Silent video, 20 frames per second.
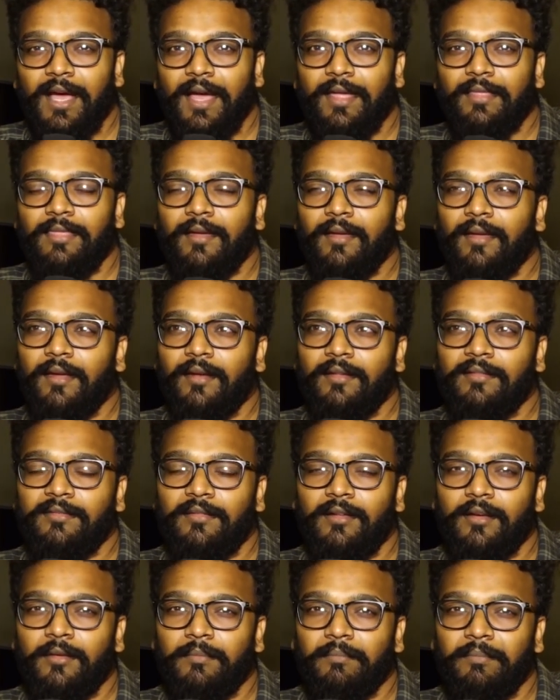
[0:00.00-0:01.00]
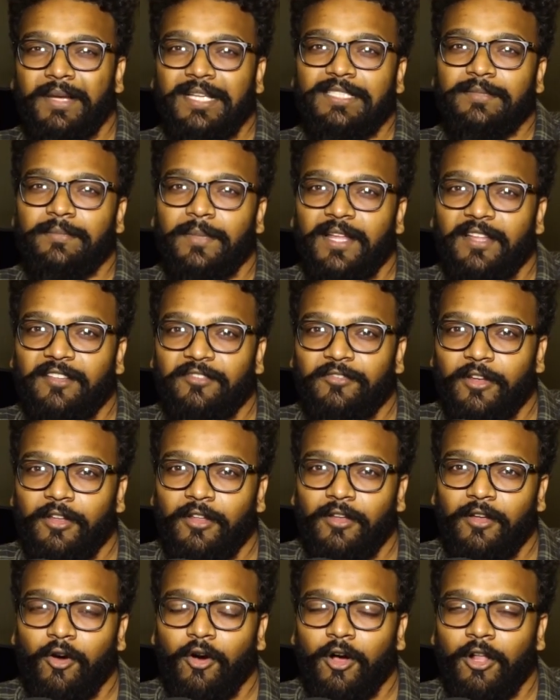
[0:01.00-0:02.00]
I think it is a best place for
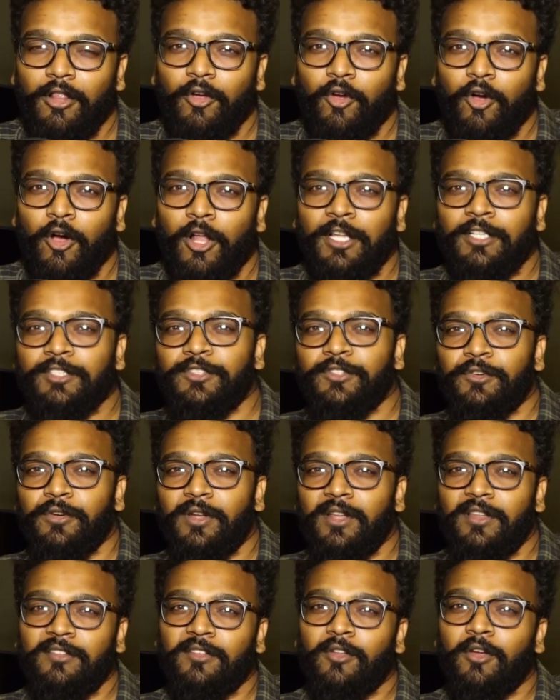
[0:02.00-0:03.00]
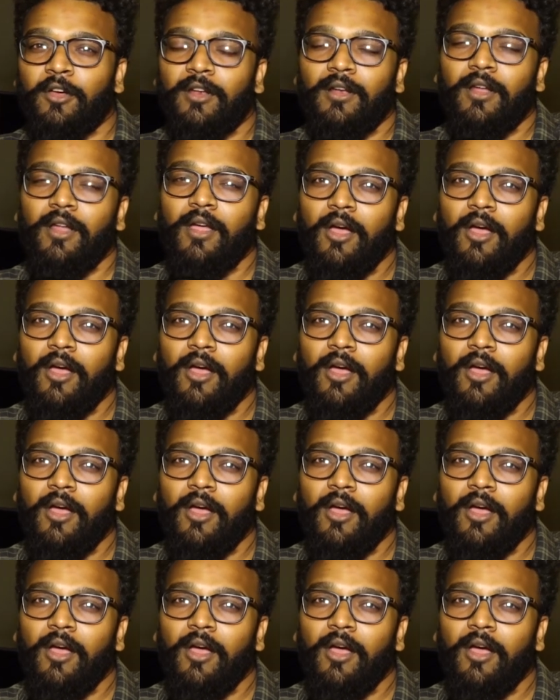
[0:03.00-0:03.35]
all the college students or